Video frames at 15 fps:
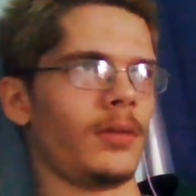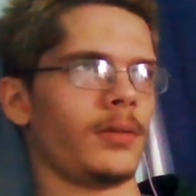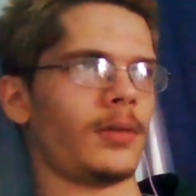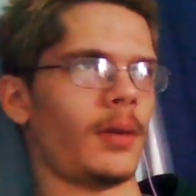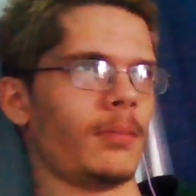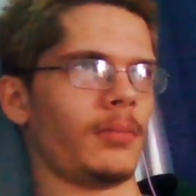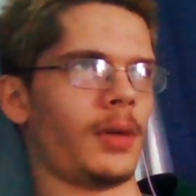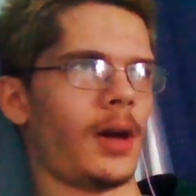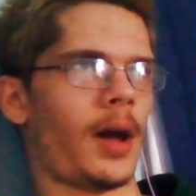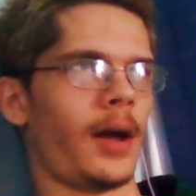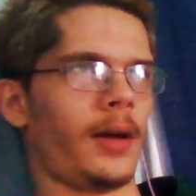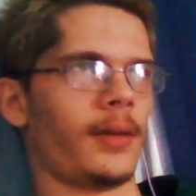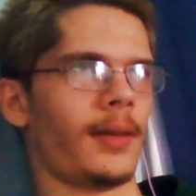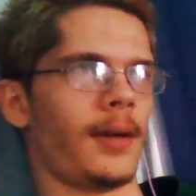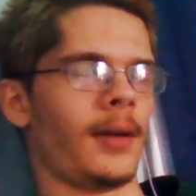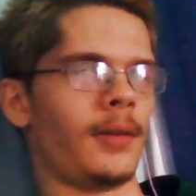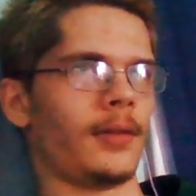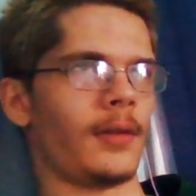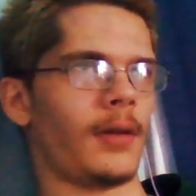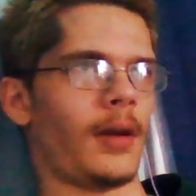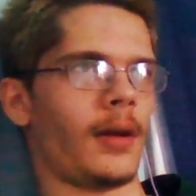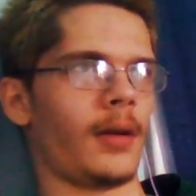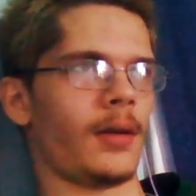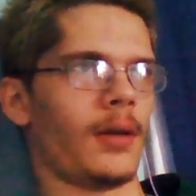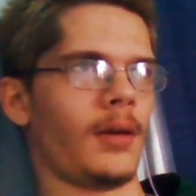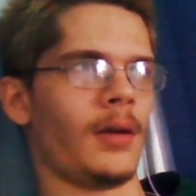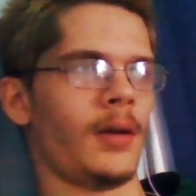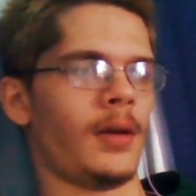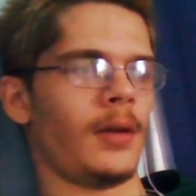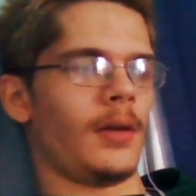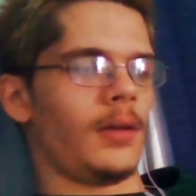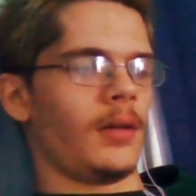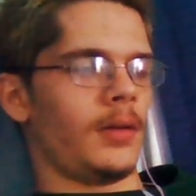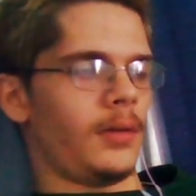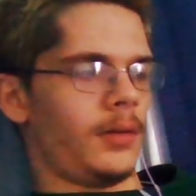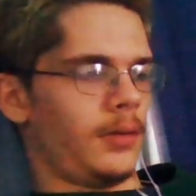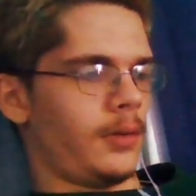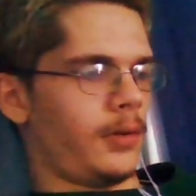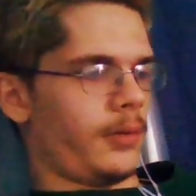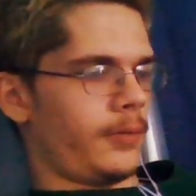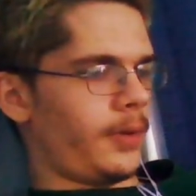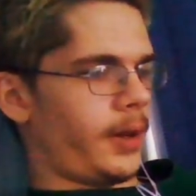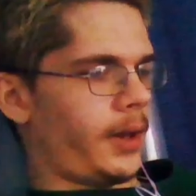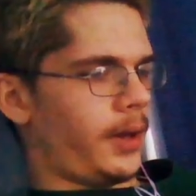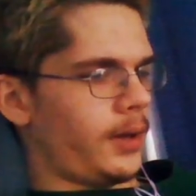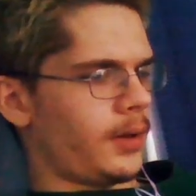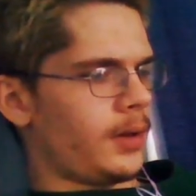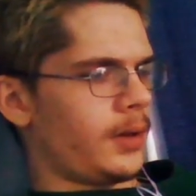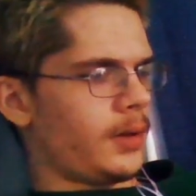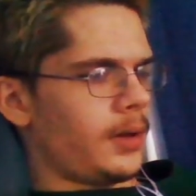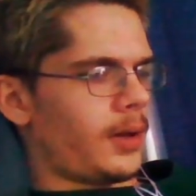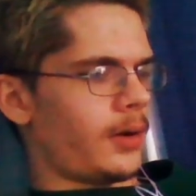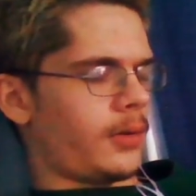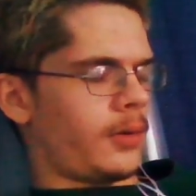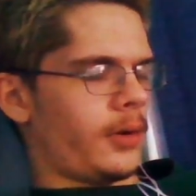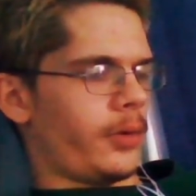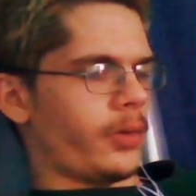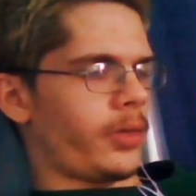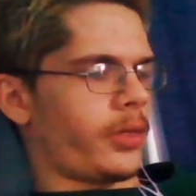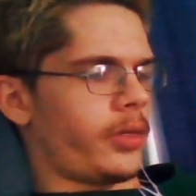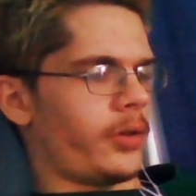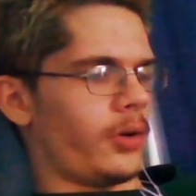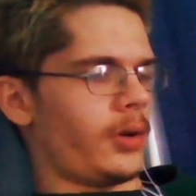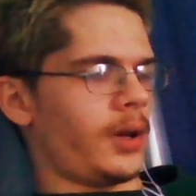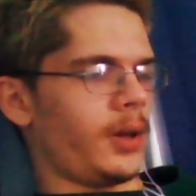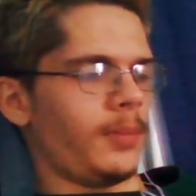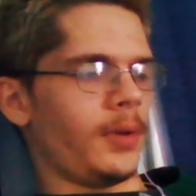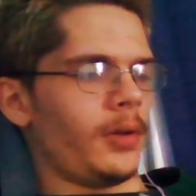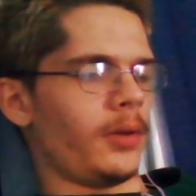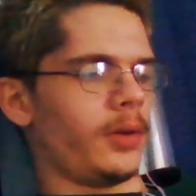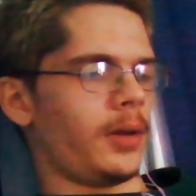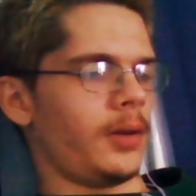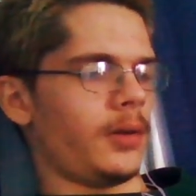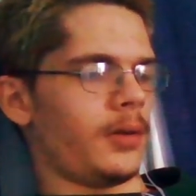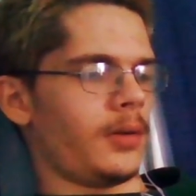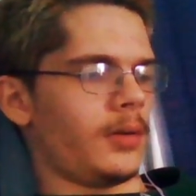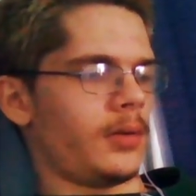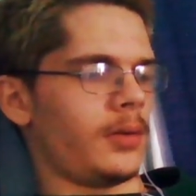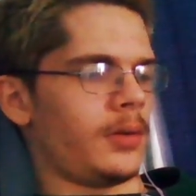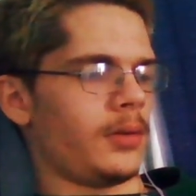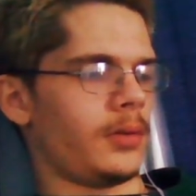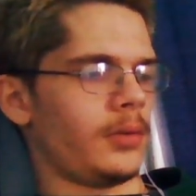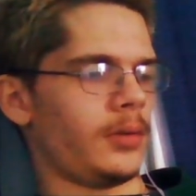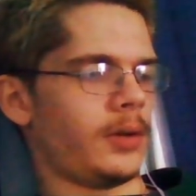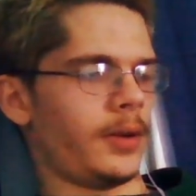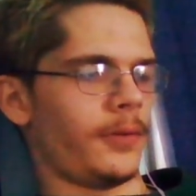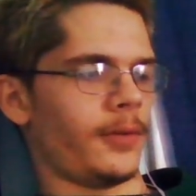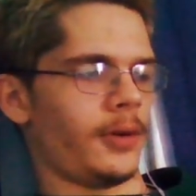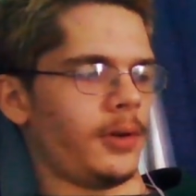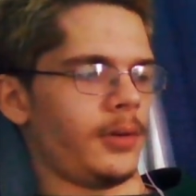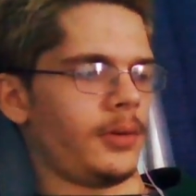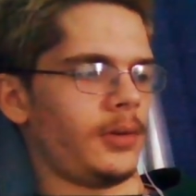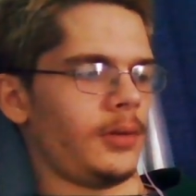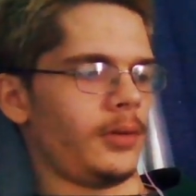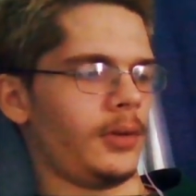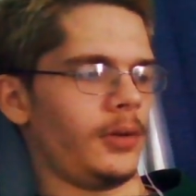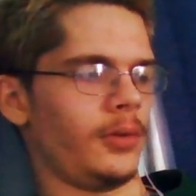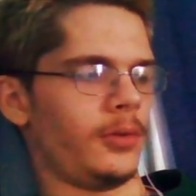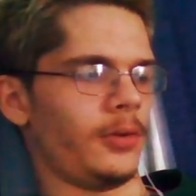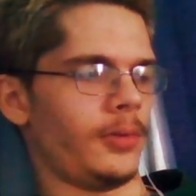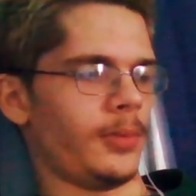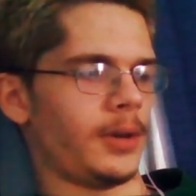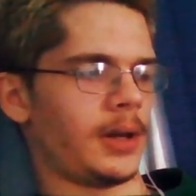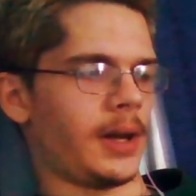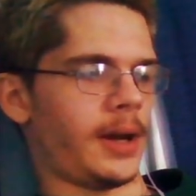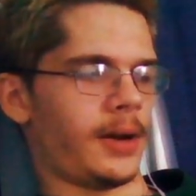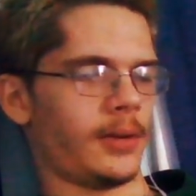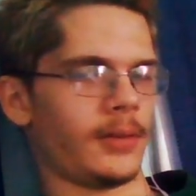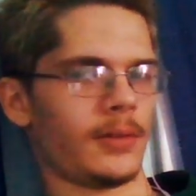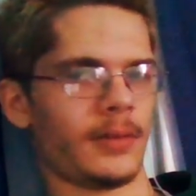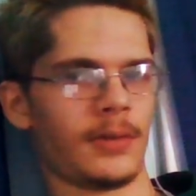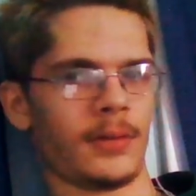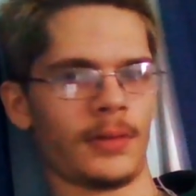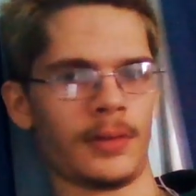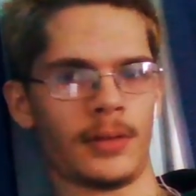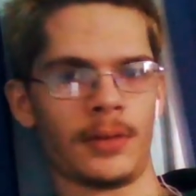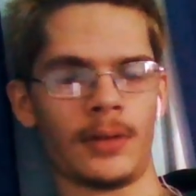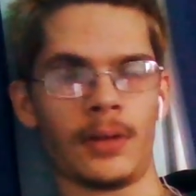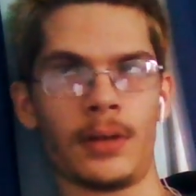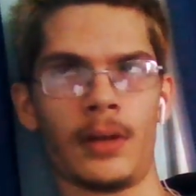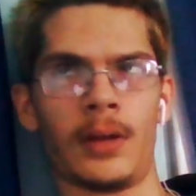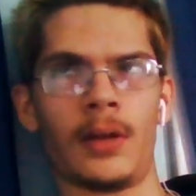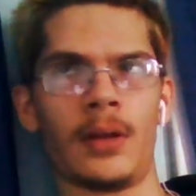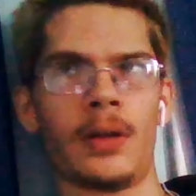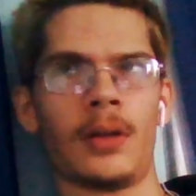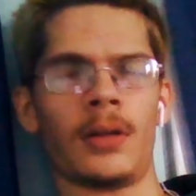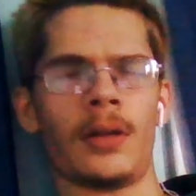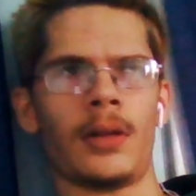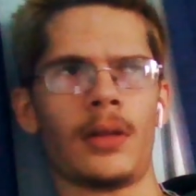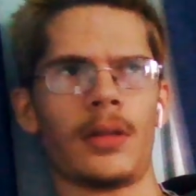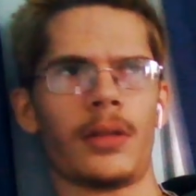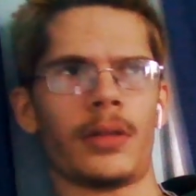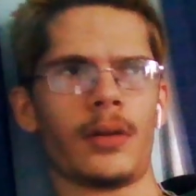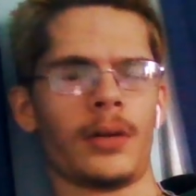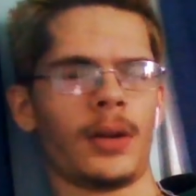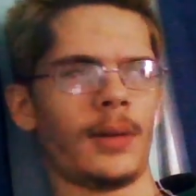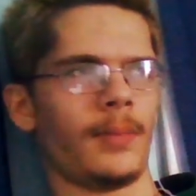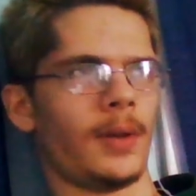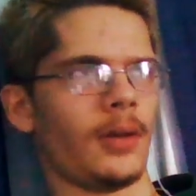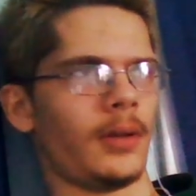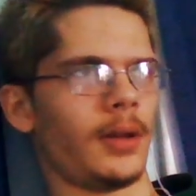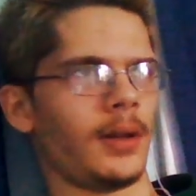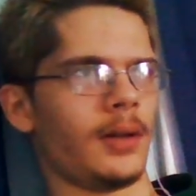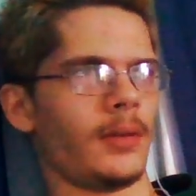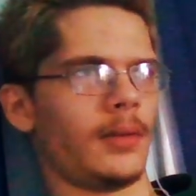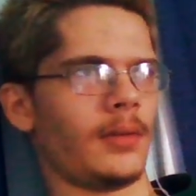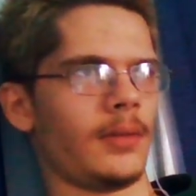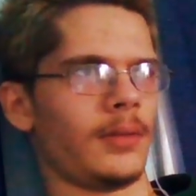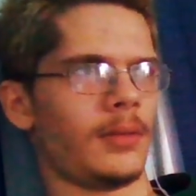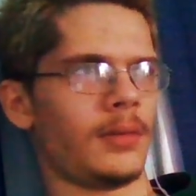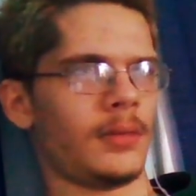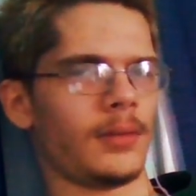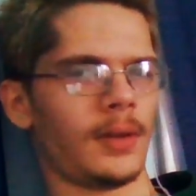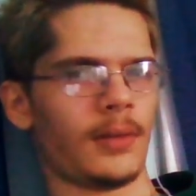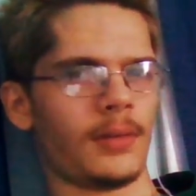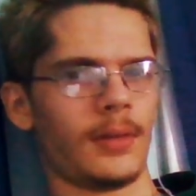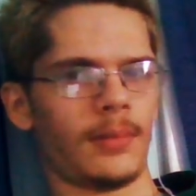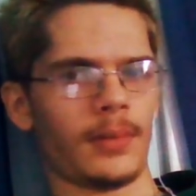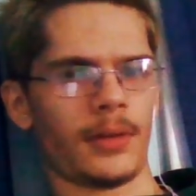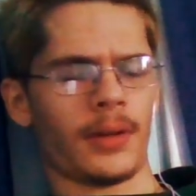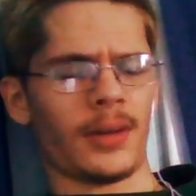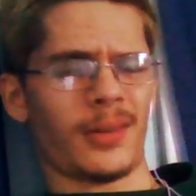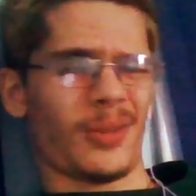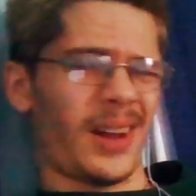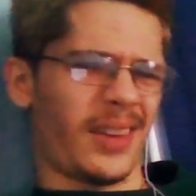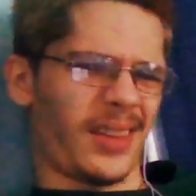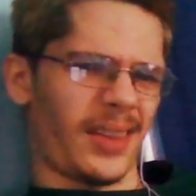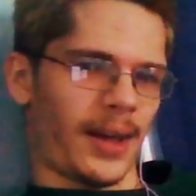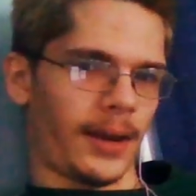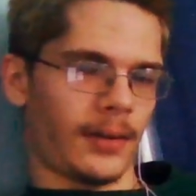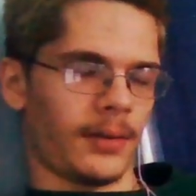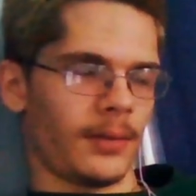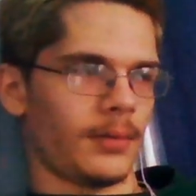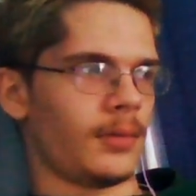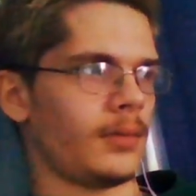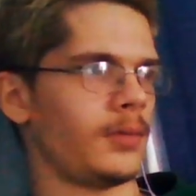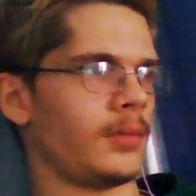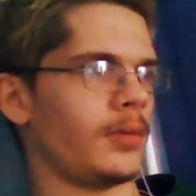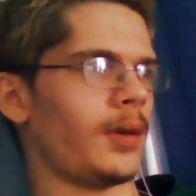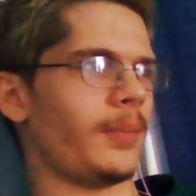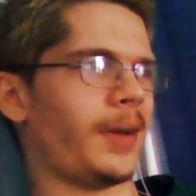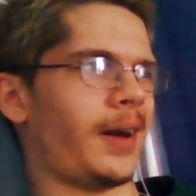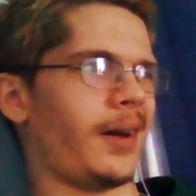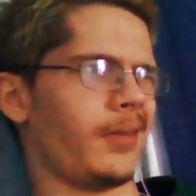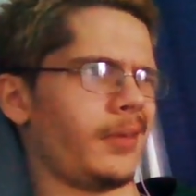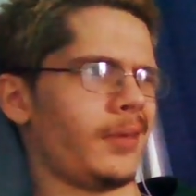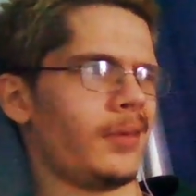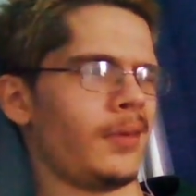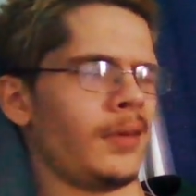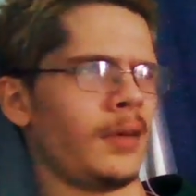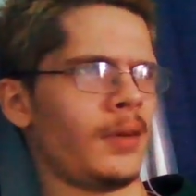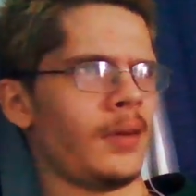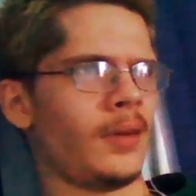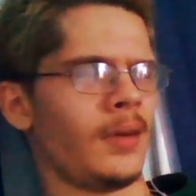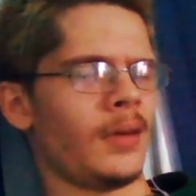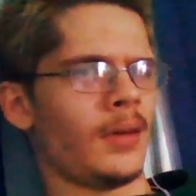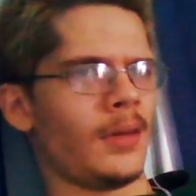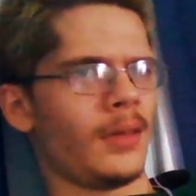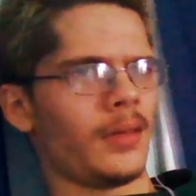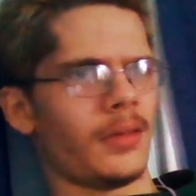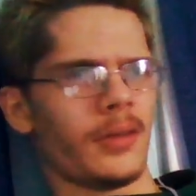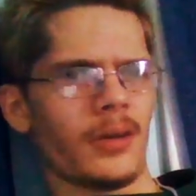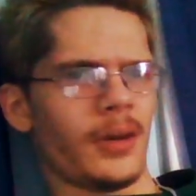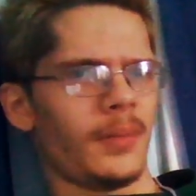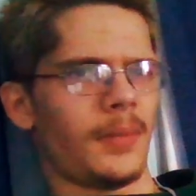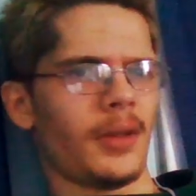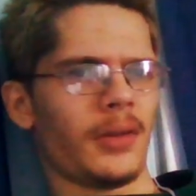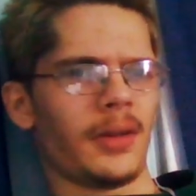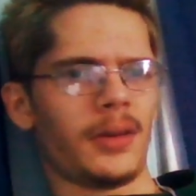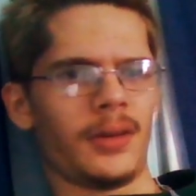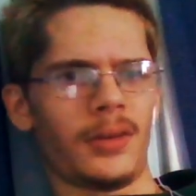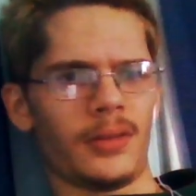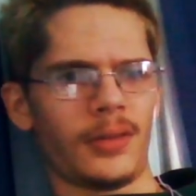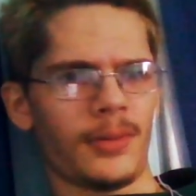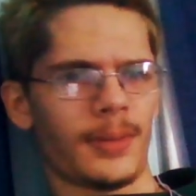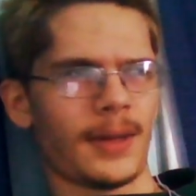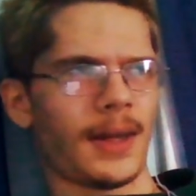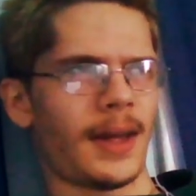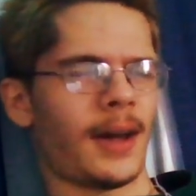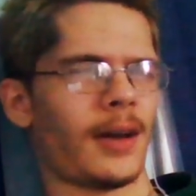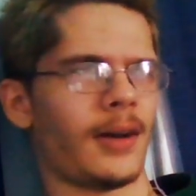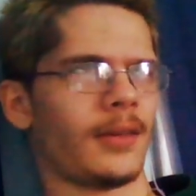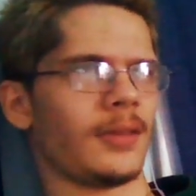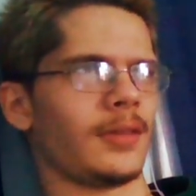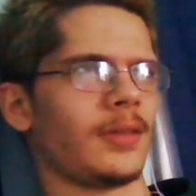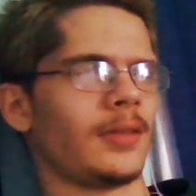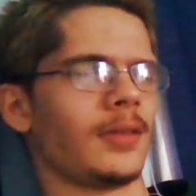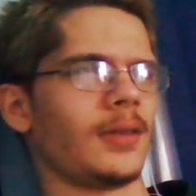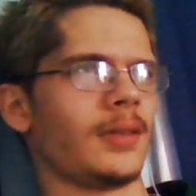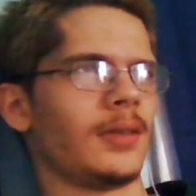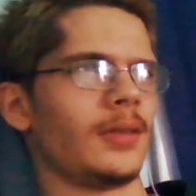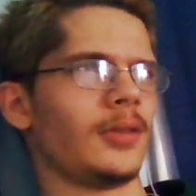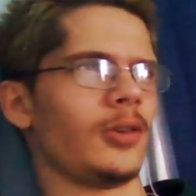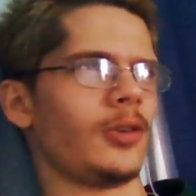Some guy on the internet of like, I don't know, 30 million different YouTube accounts, 30 million, 60 million, around that amount, 30 million YouTube accounts,